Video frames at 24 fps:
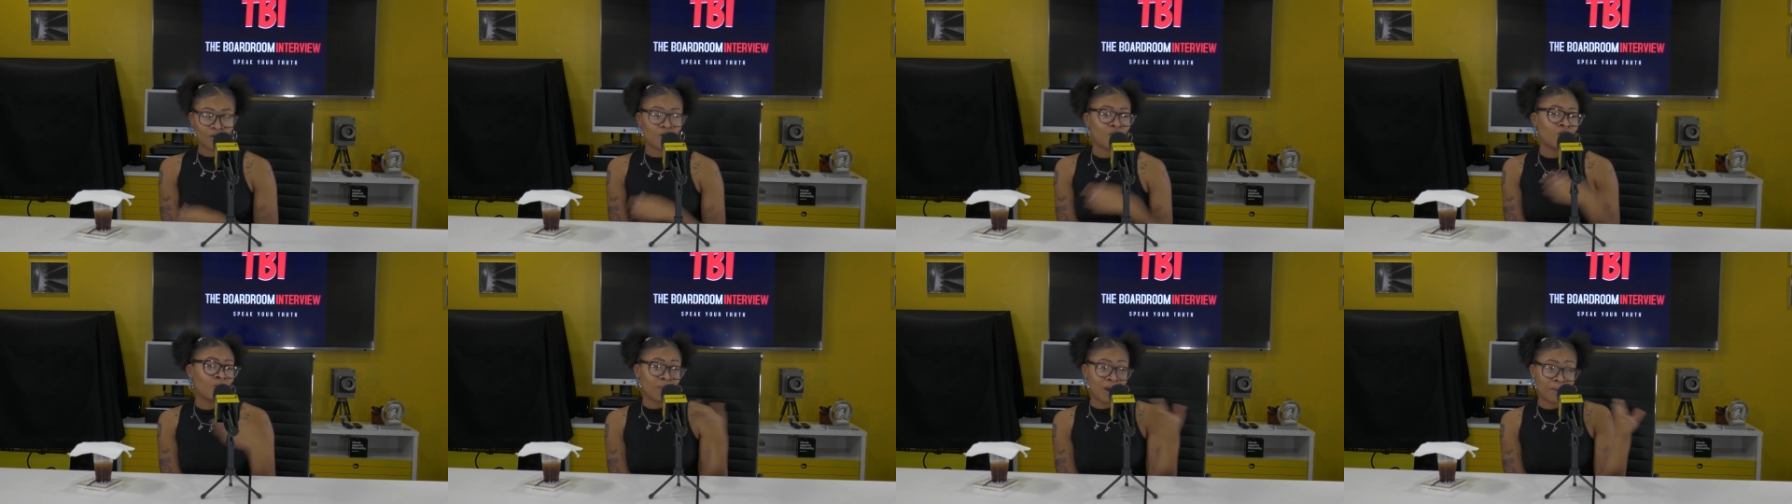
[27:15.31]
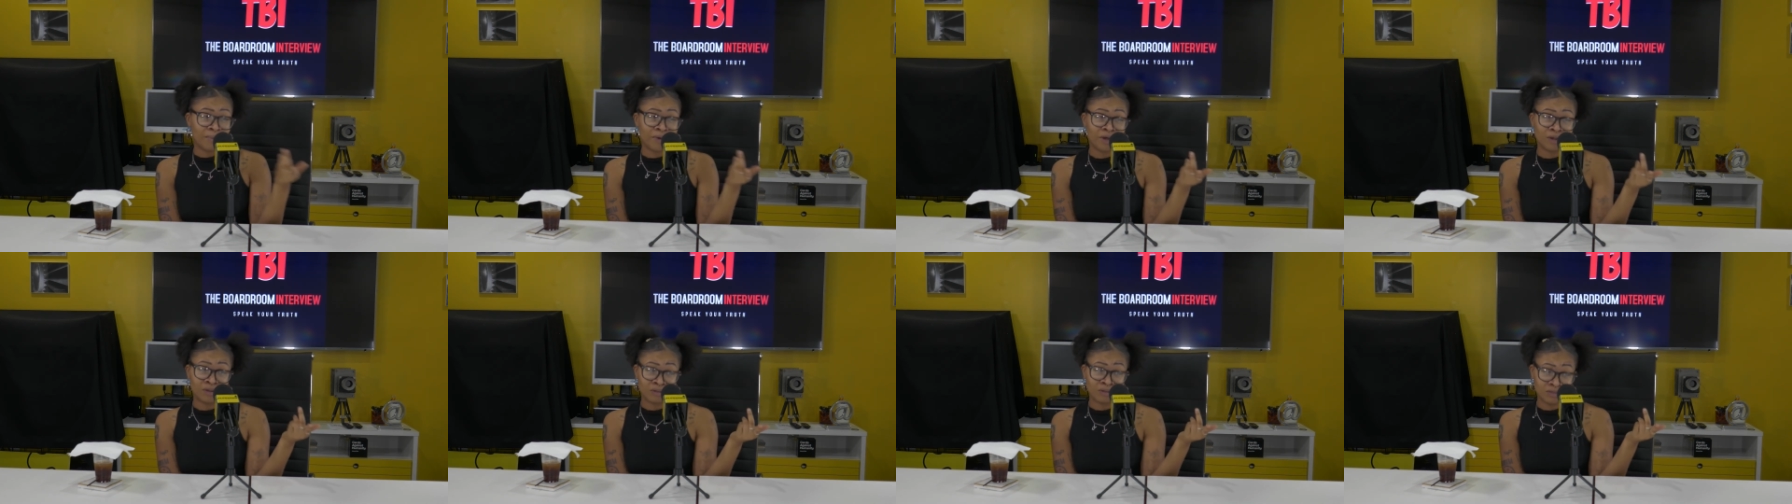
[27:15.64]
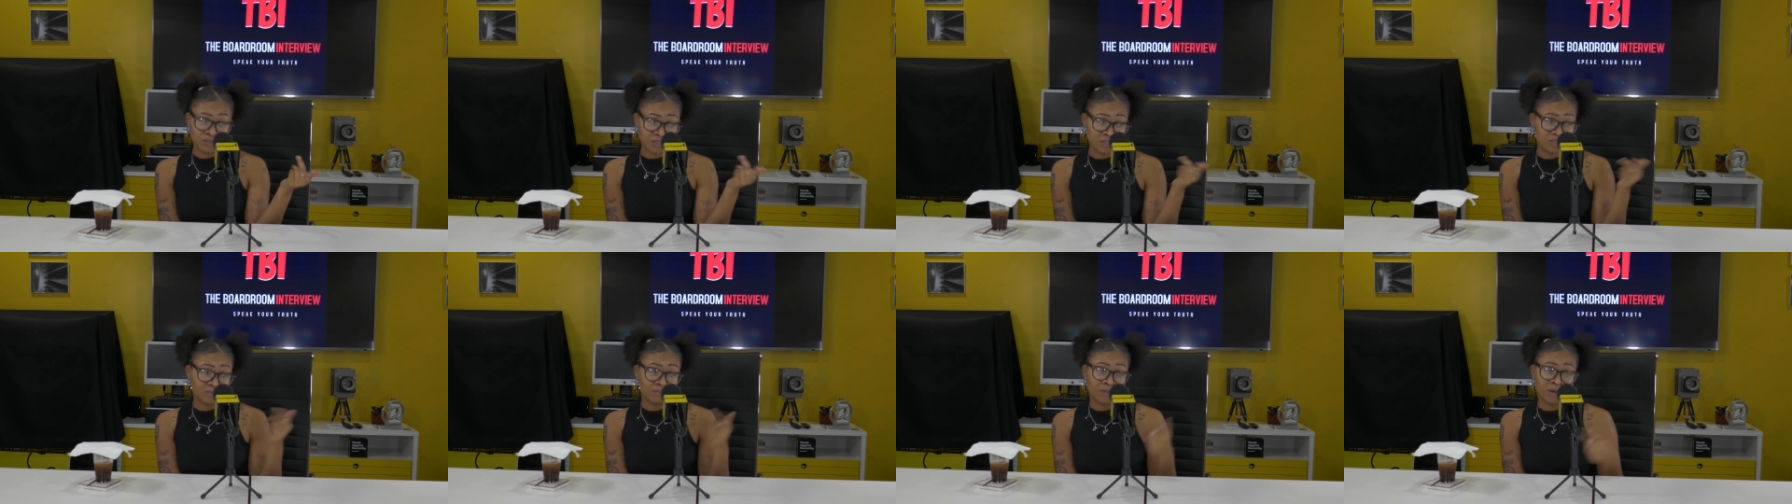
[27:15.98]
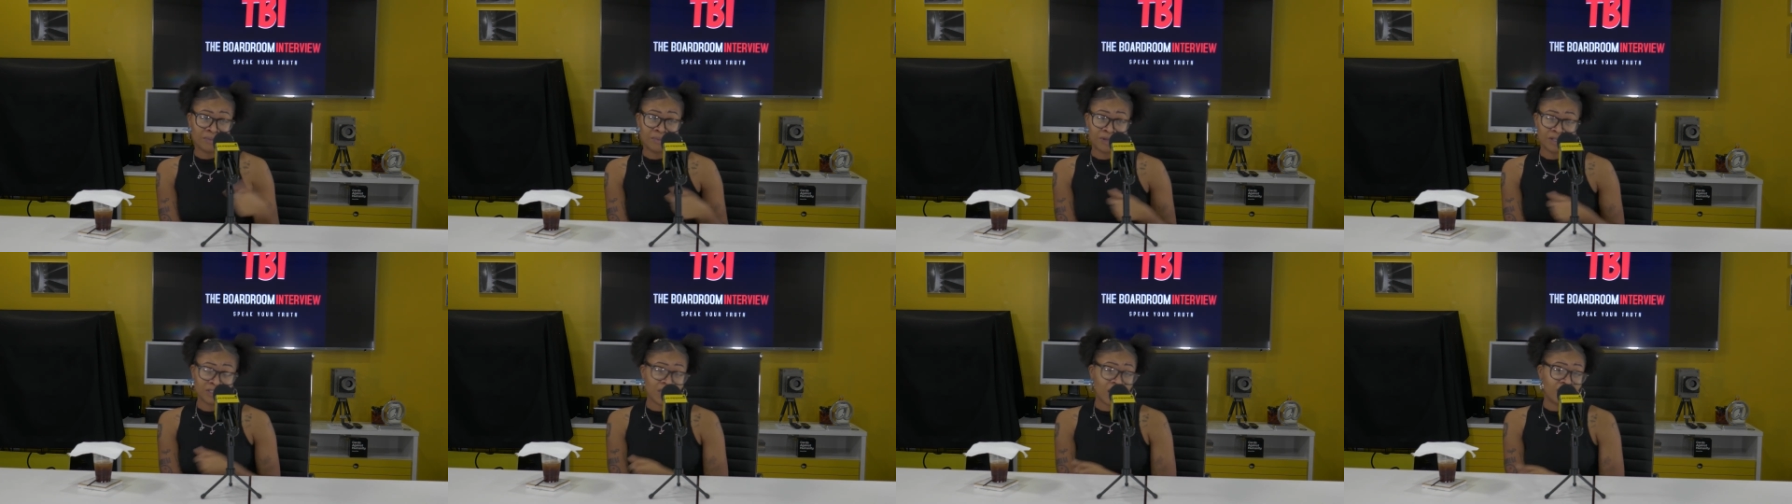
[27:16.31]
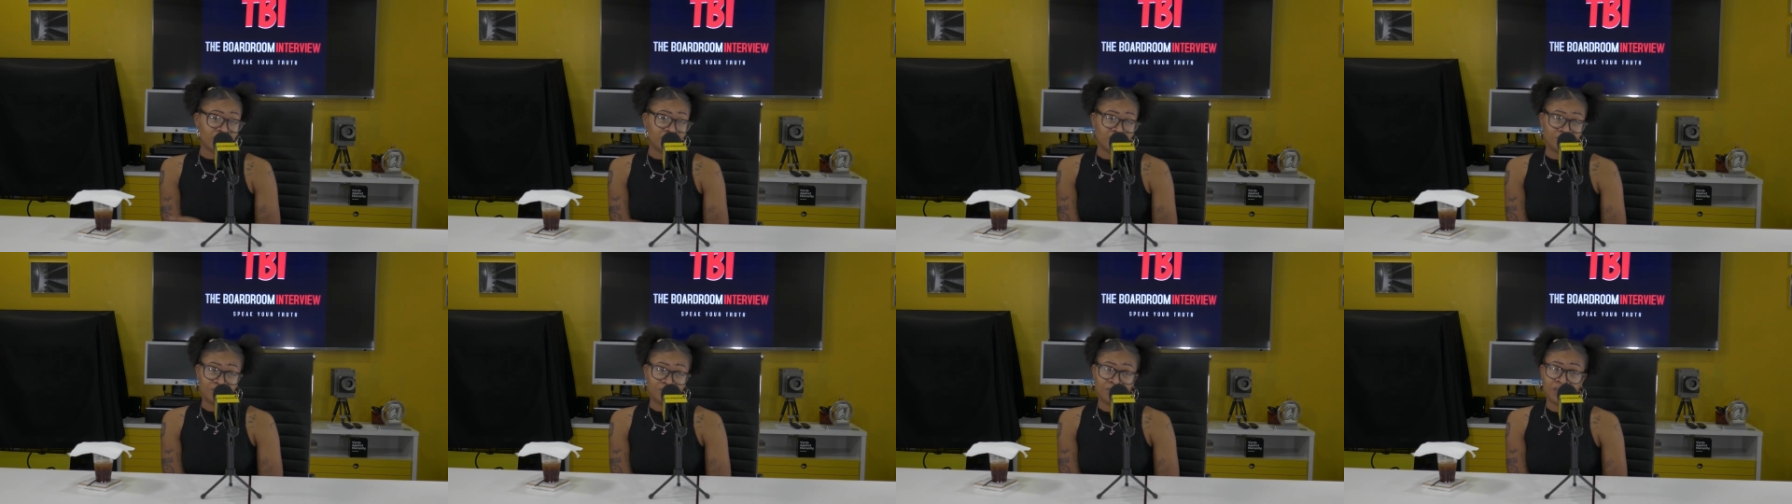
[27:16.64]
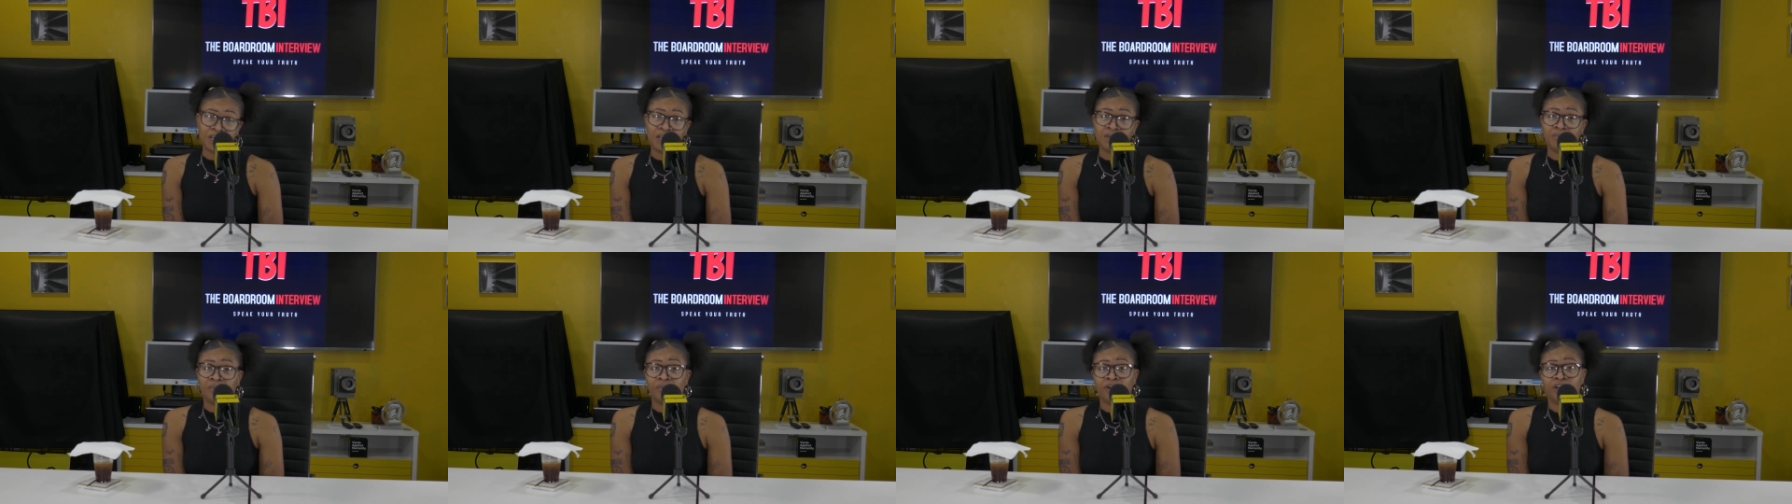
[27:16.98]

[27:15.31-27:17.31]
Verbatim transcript: All my belts, my belts have to be name